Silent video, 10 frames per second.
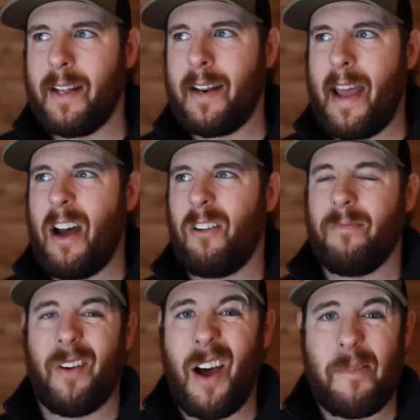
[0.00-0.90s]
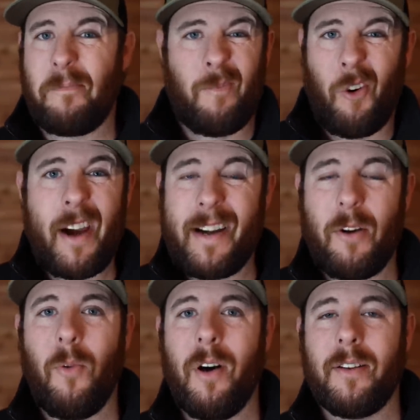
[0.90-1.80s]
at how not great
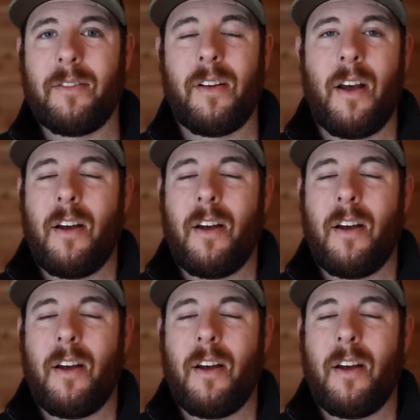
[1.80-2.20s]
it was,